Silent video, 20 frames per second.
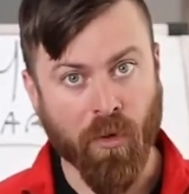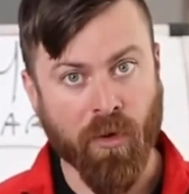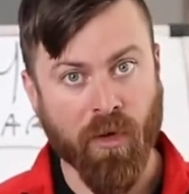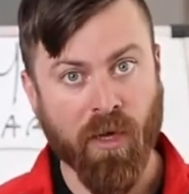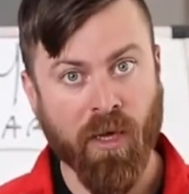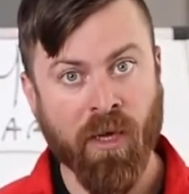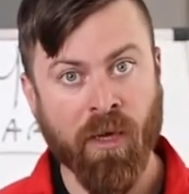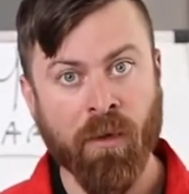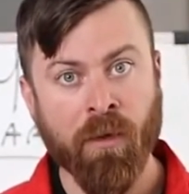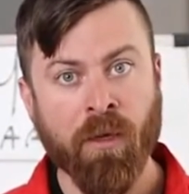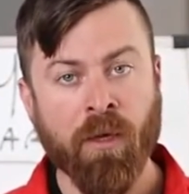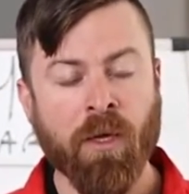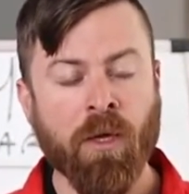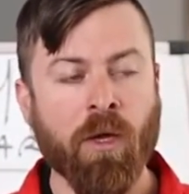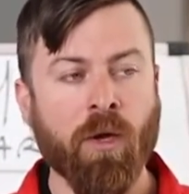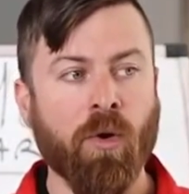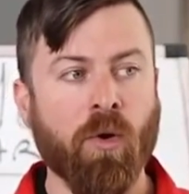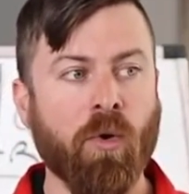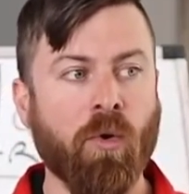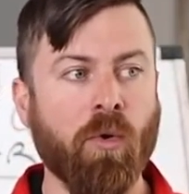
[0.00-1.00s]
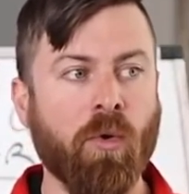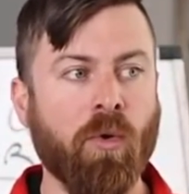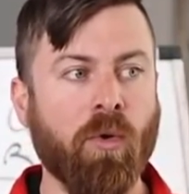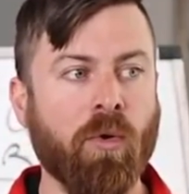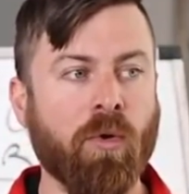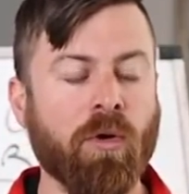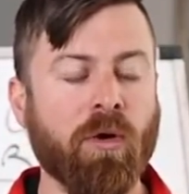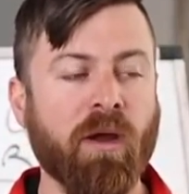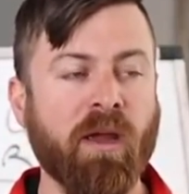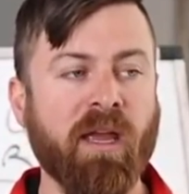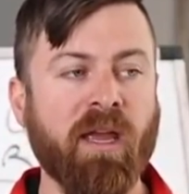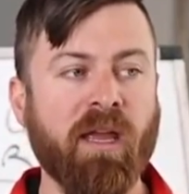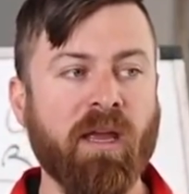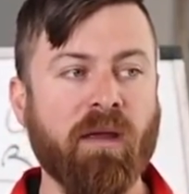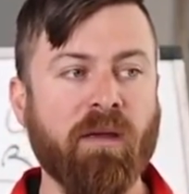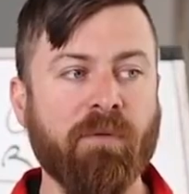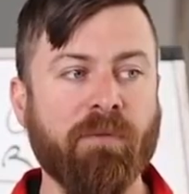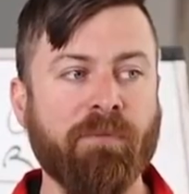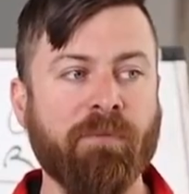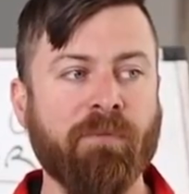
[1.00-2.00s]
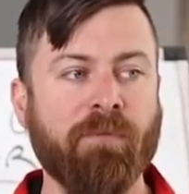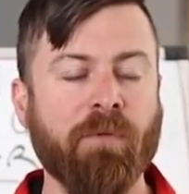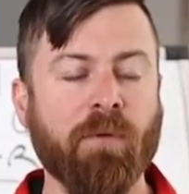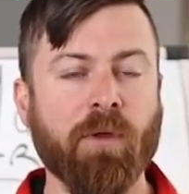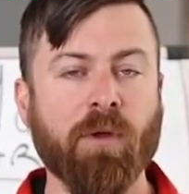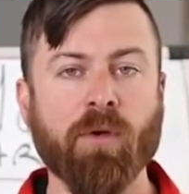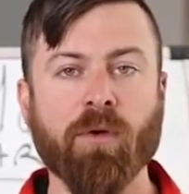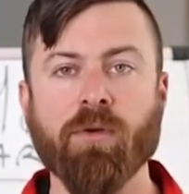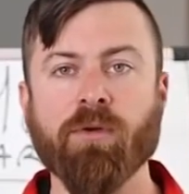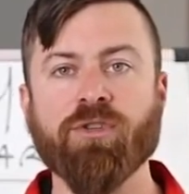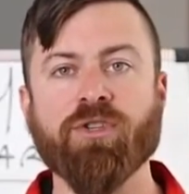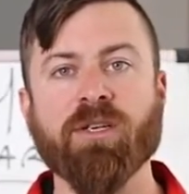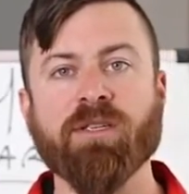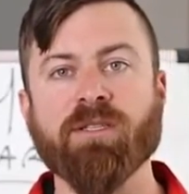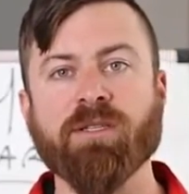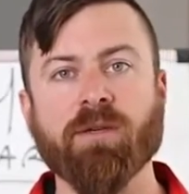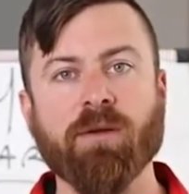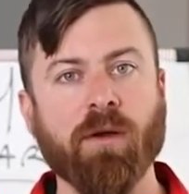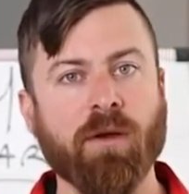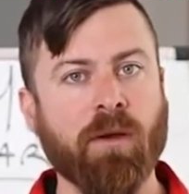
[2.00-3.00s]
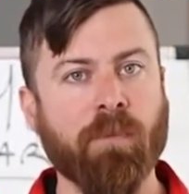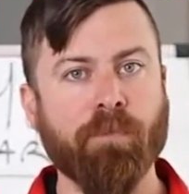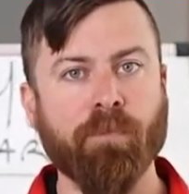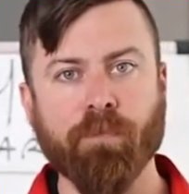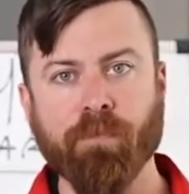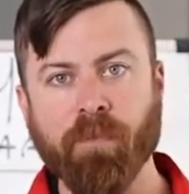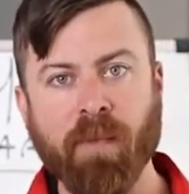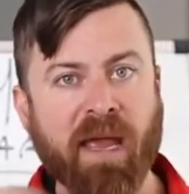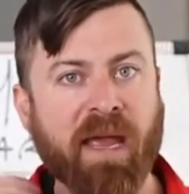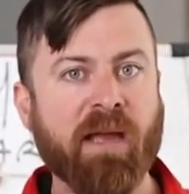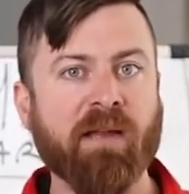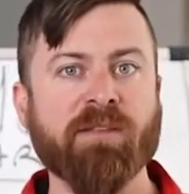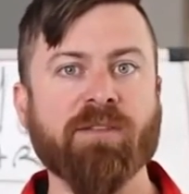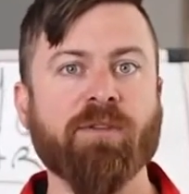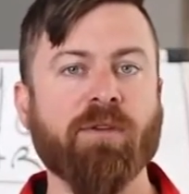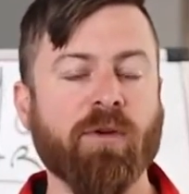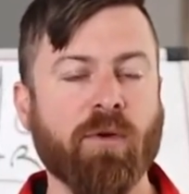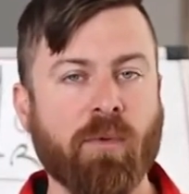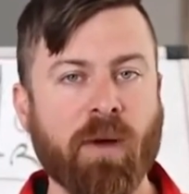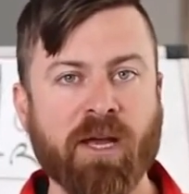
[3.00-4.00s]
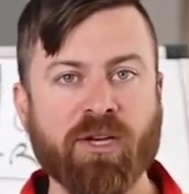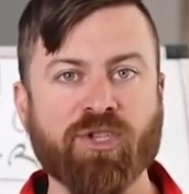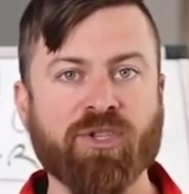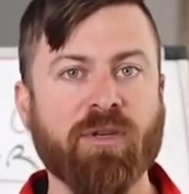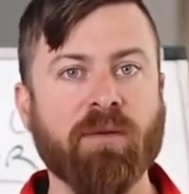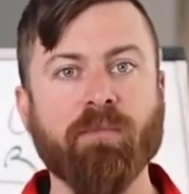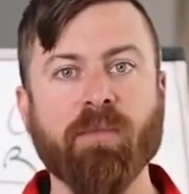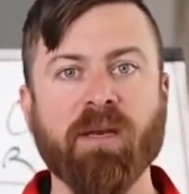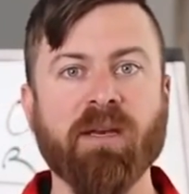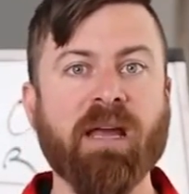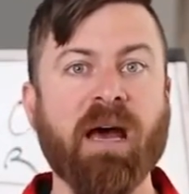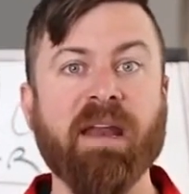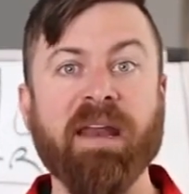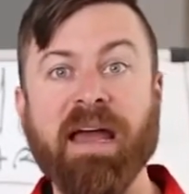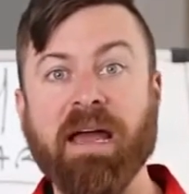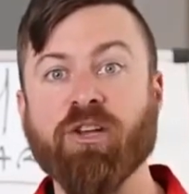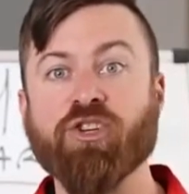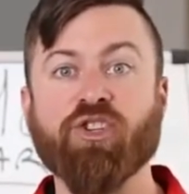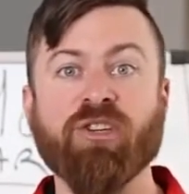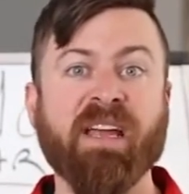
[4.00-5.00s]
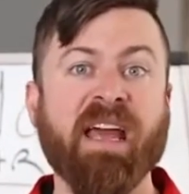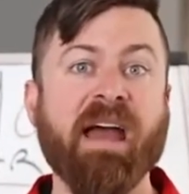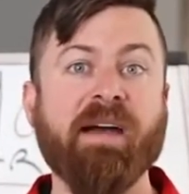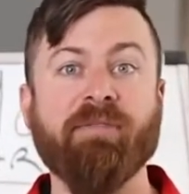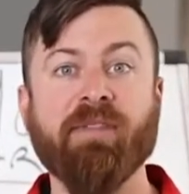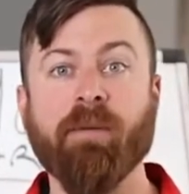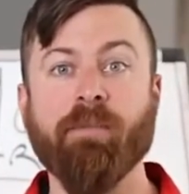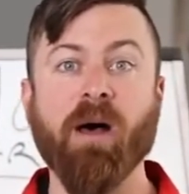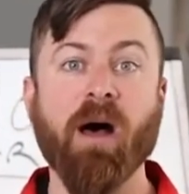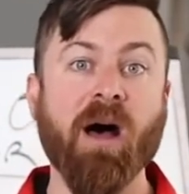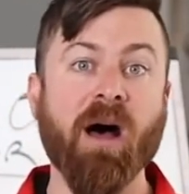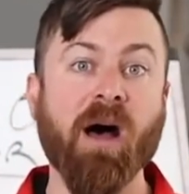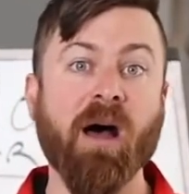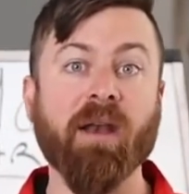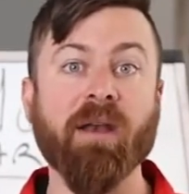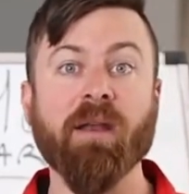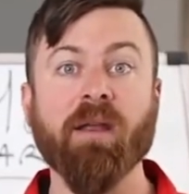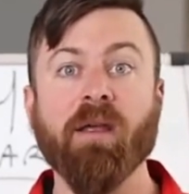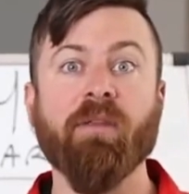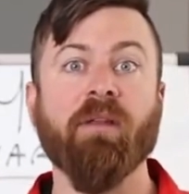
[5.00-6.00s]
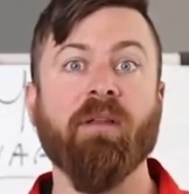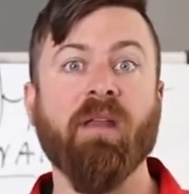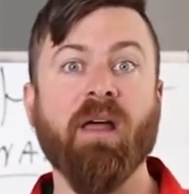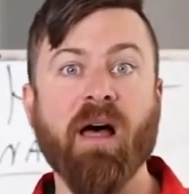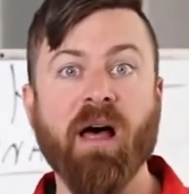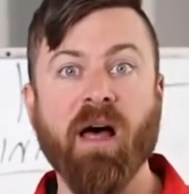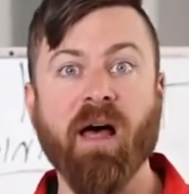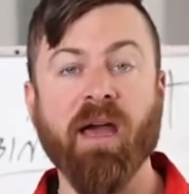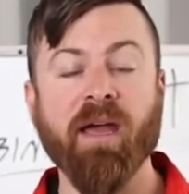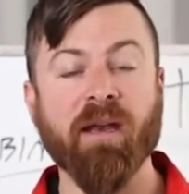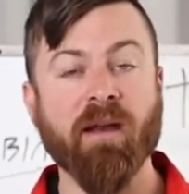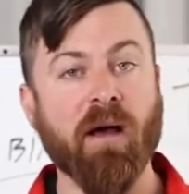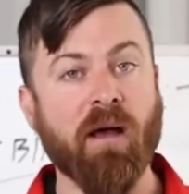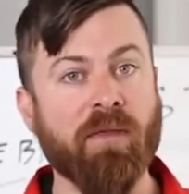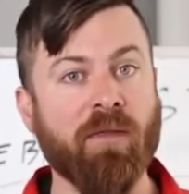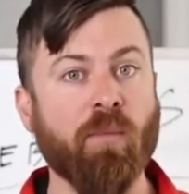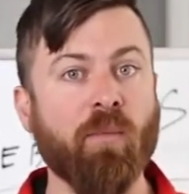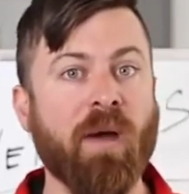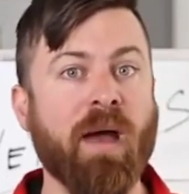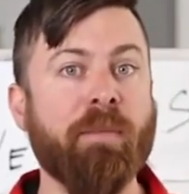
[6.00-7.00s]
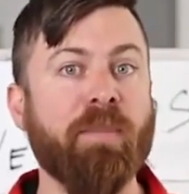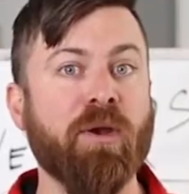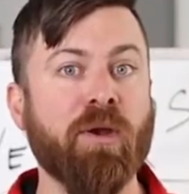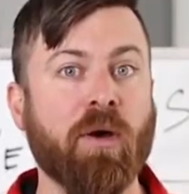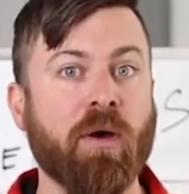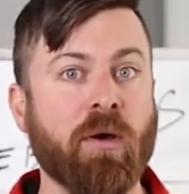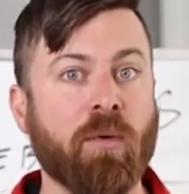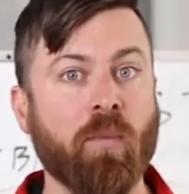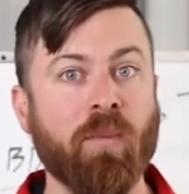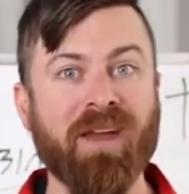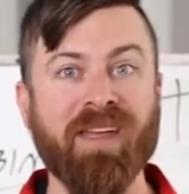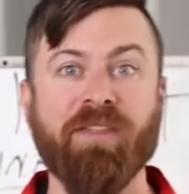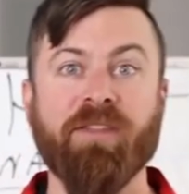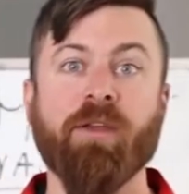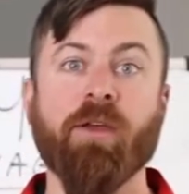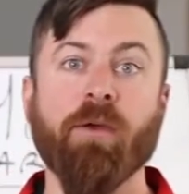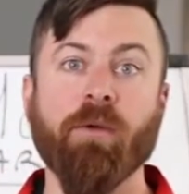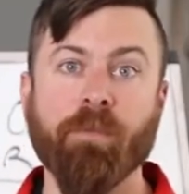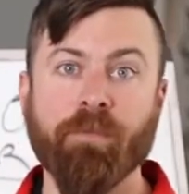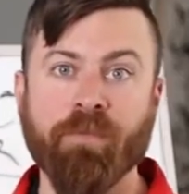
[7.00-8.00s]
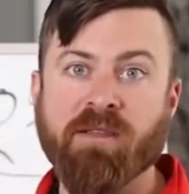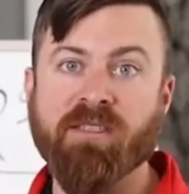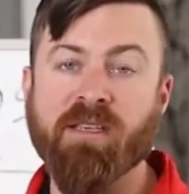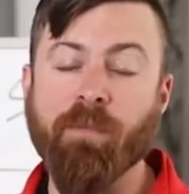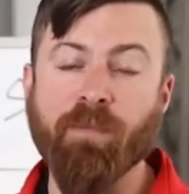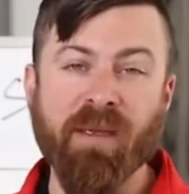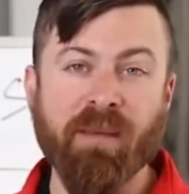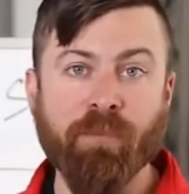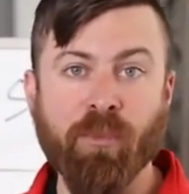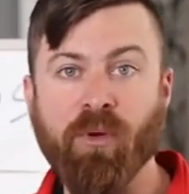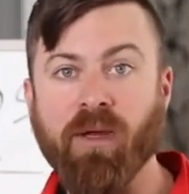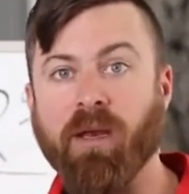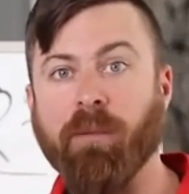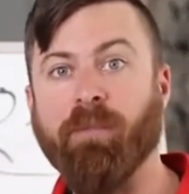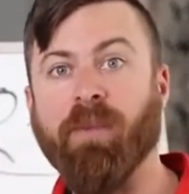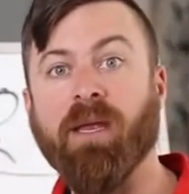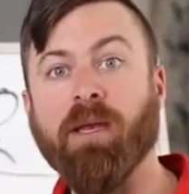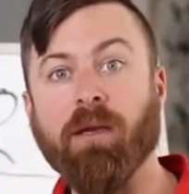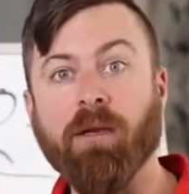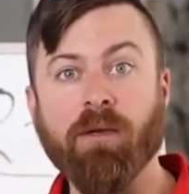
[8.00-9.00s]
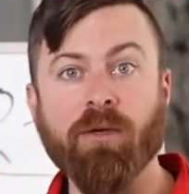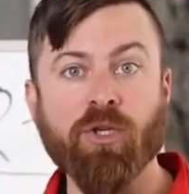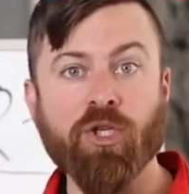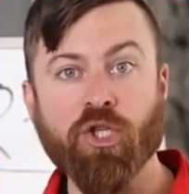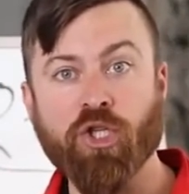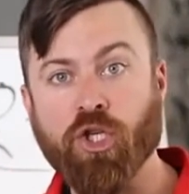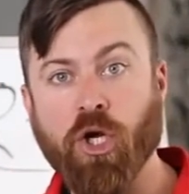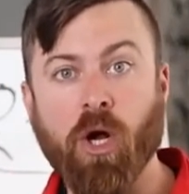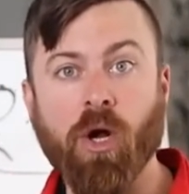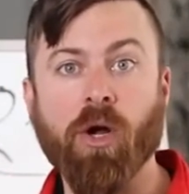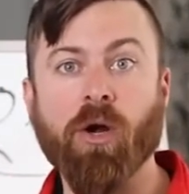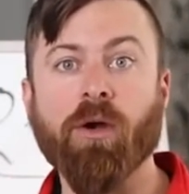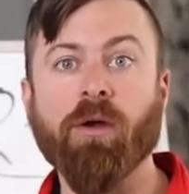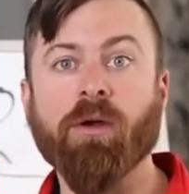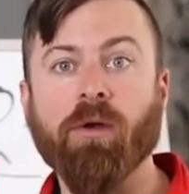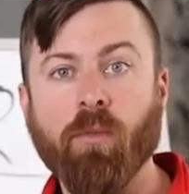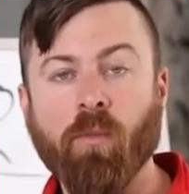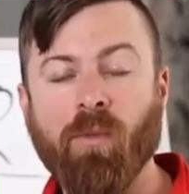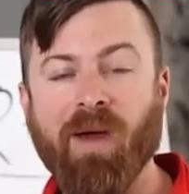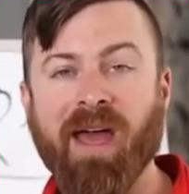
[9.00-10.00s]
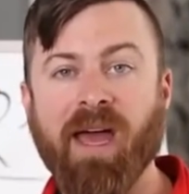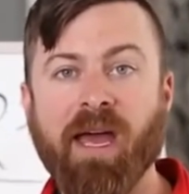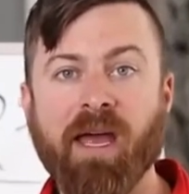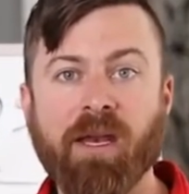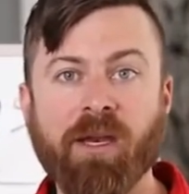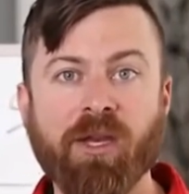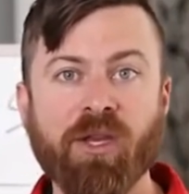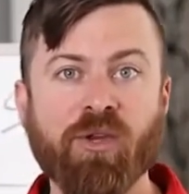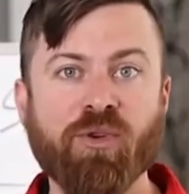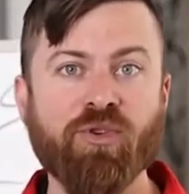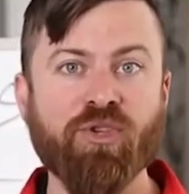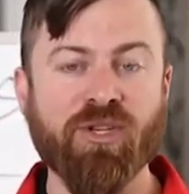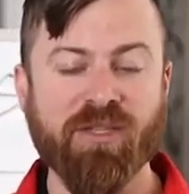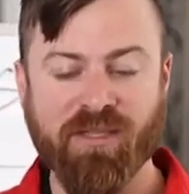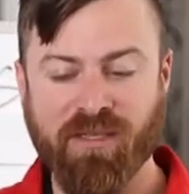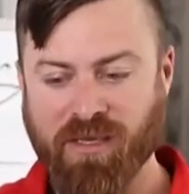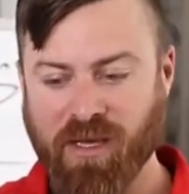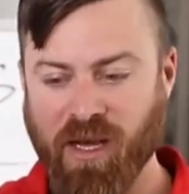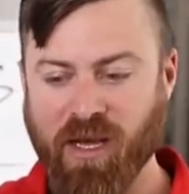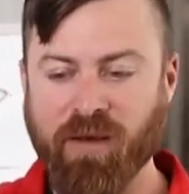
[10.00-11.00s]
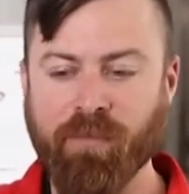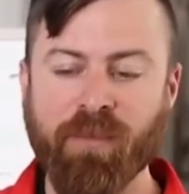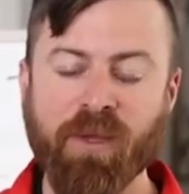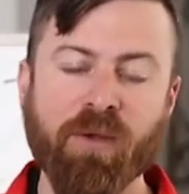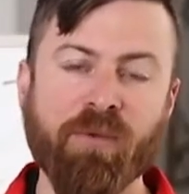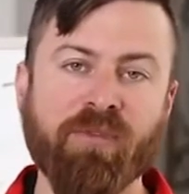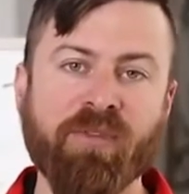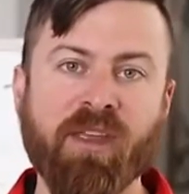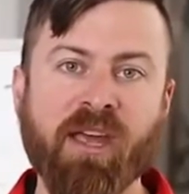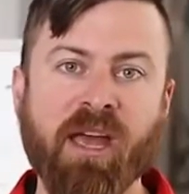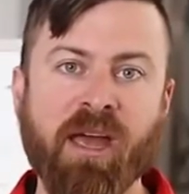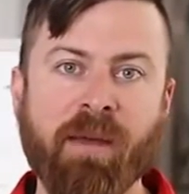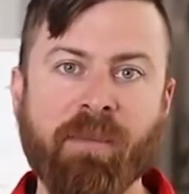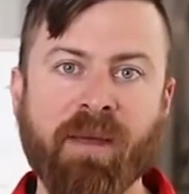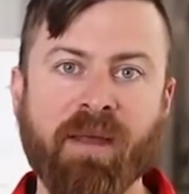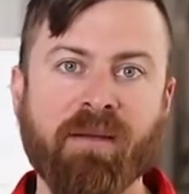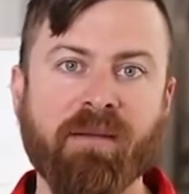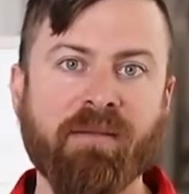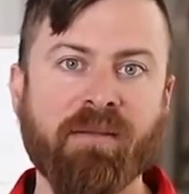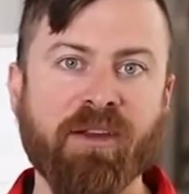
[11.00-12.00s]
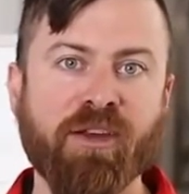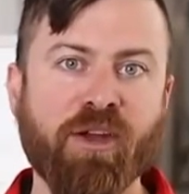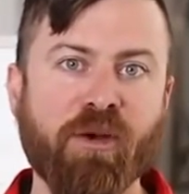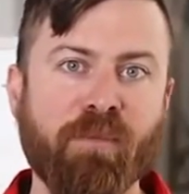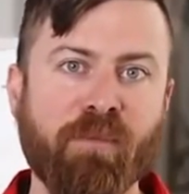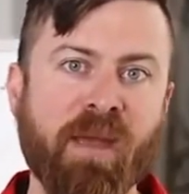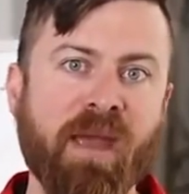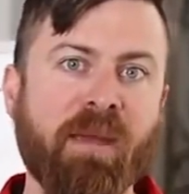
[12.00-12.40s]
okay? Or if you're just gonna answer their question but not actually have them on the line, on the webinar with you. Some people get a bit jarred when you just unmute them and